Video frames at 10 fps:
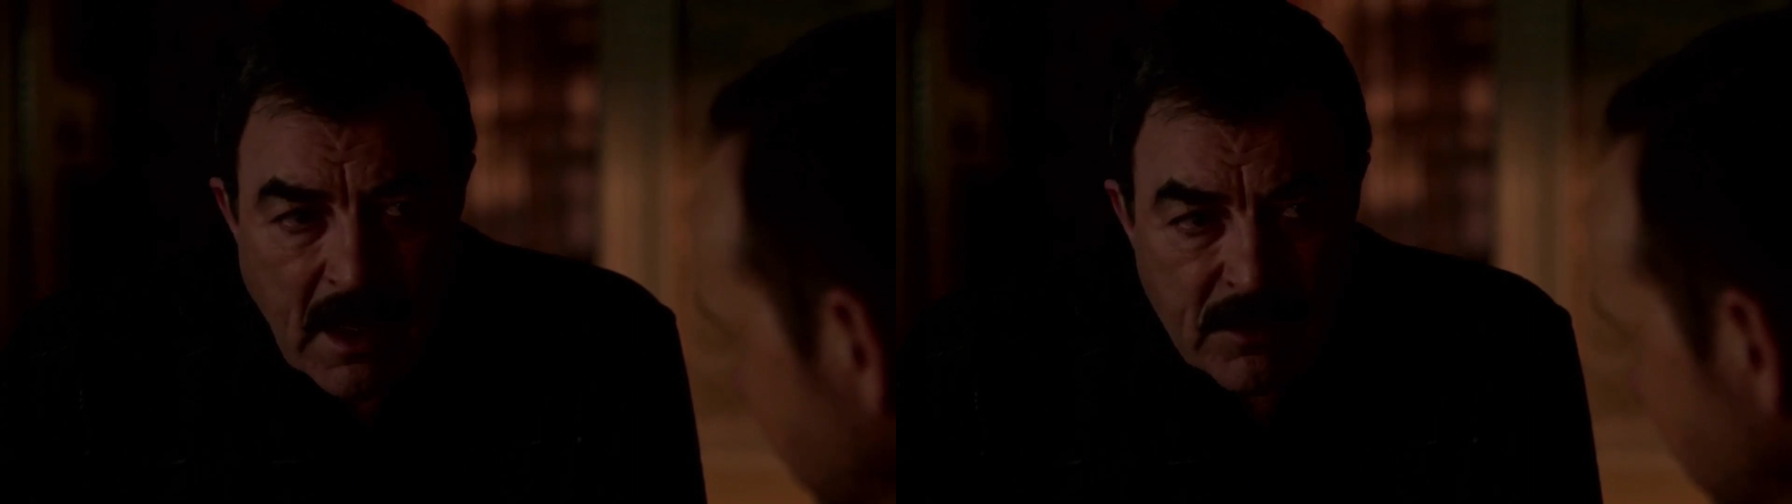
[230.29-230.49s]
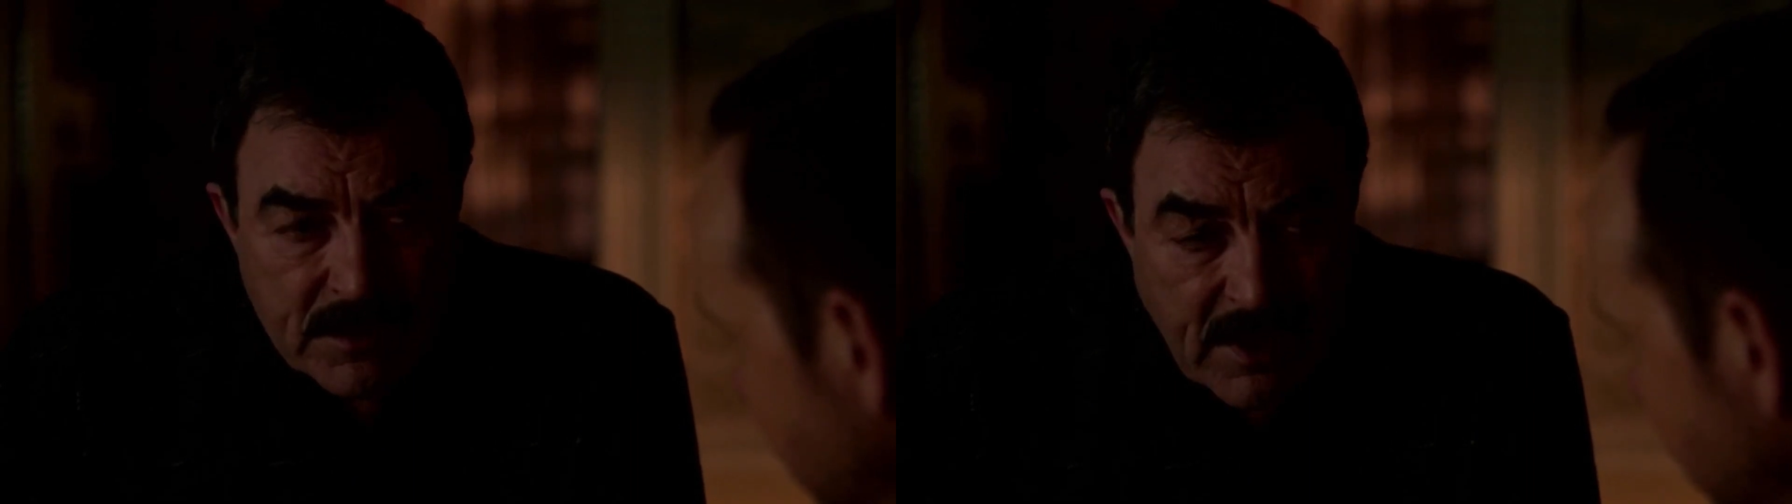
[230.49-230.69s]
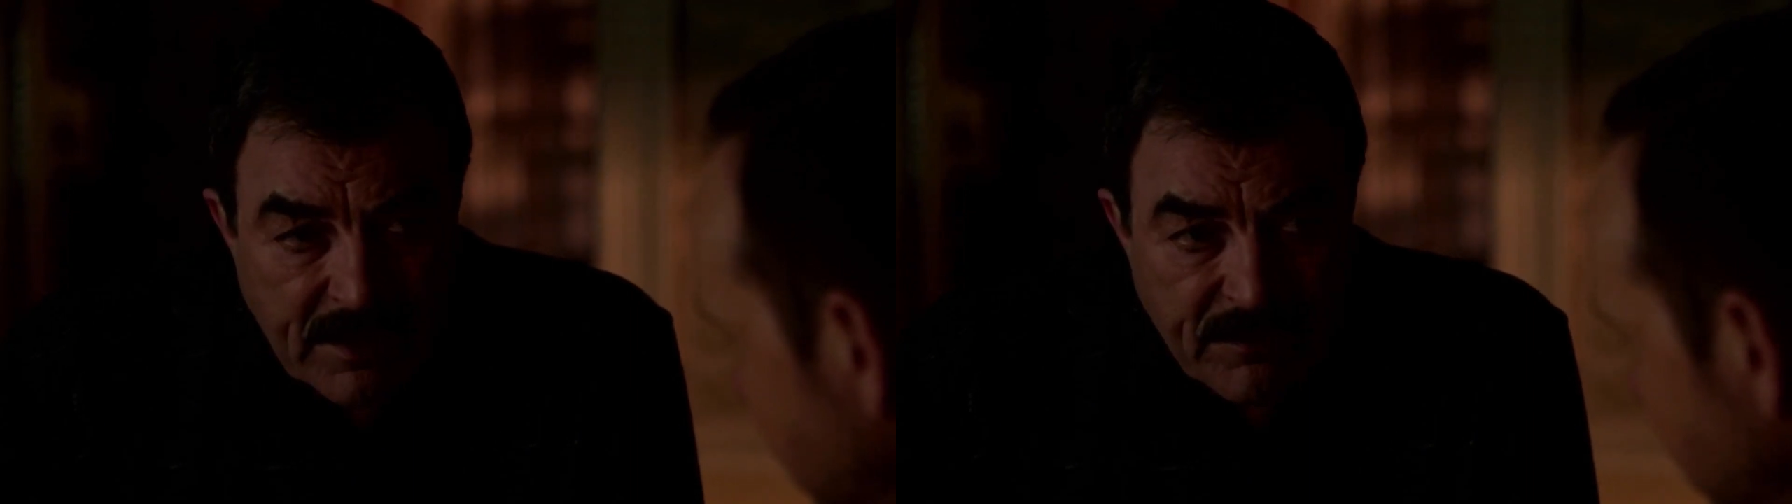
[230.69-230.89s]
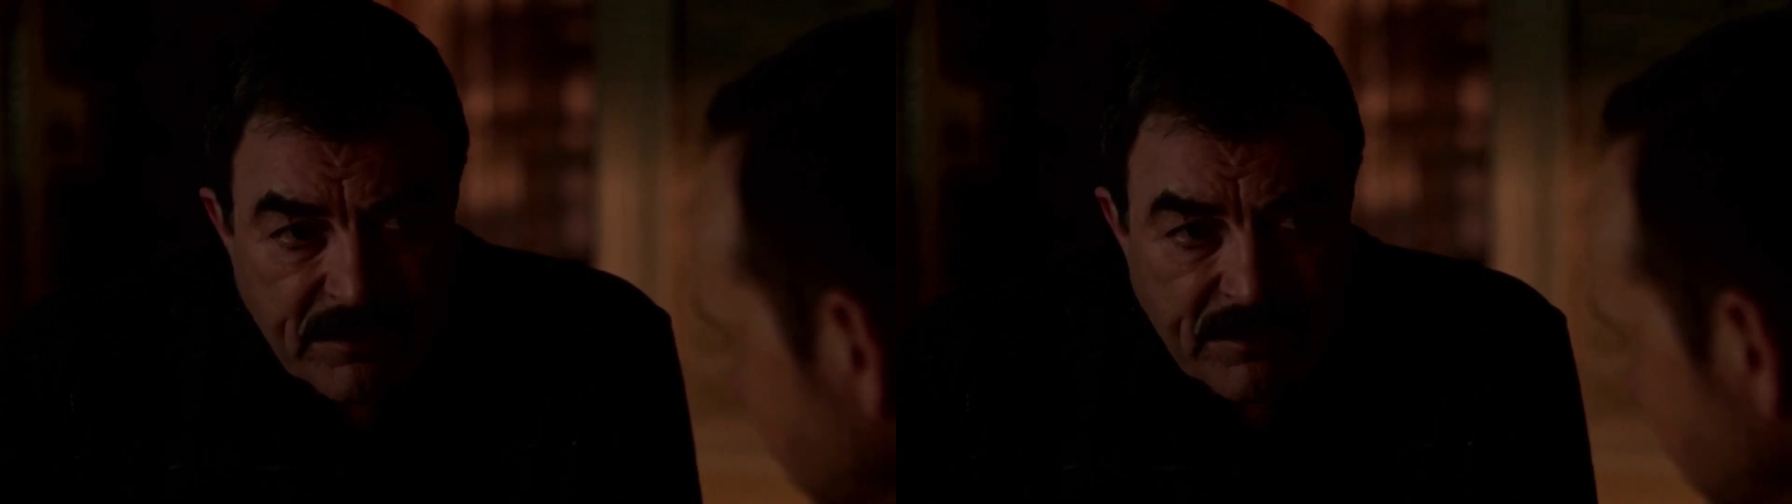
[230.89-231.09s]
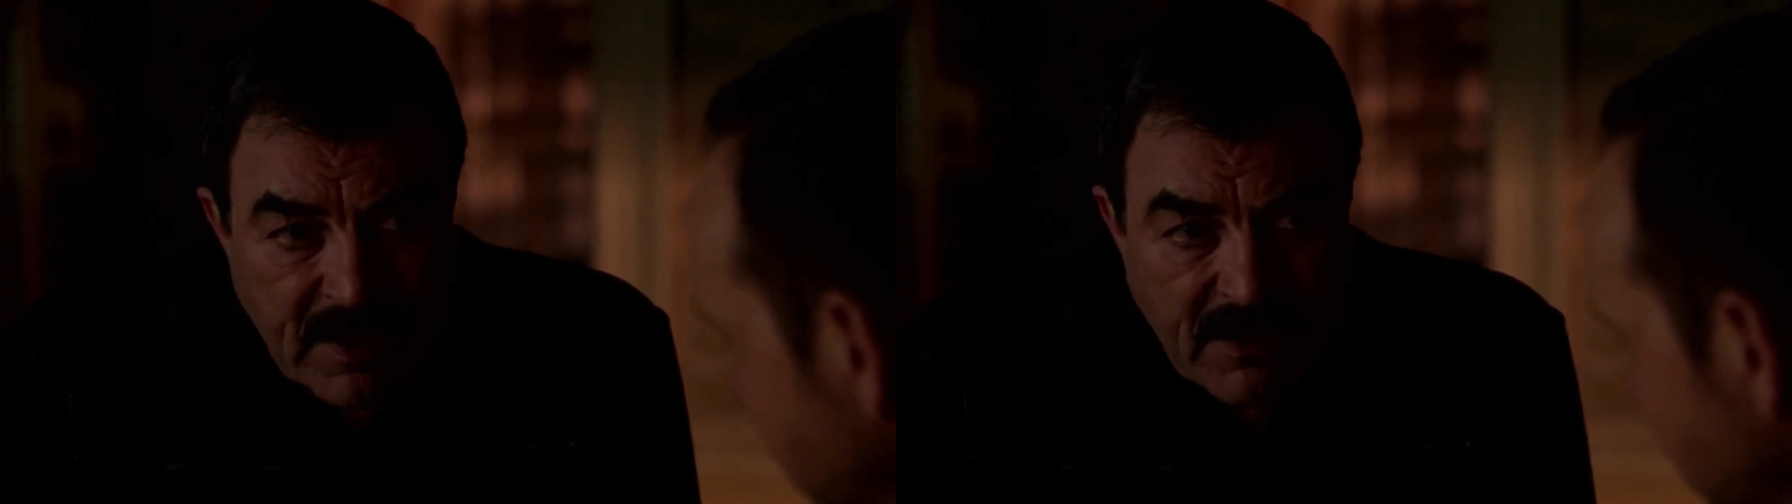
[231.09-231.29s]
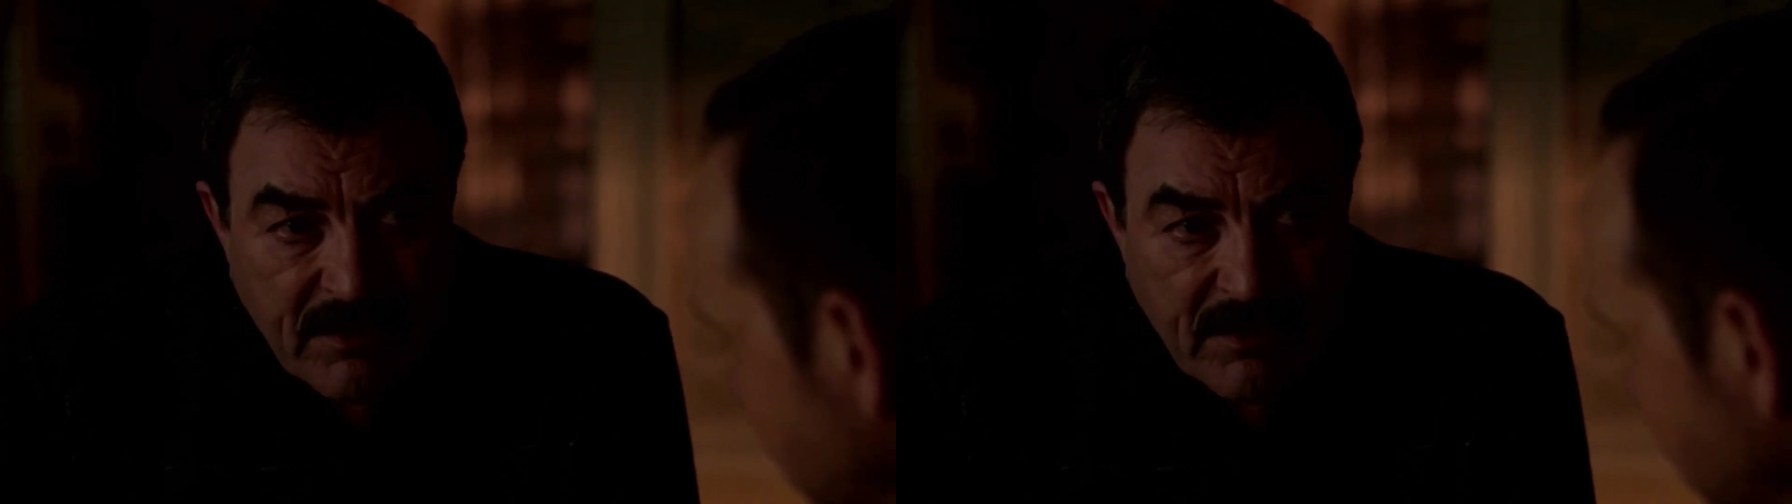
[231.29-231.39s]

I was grateful for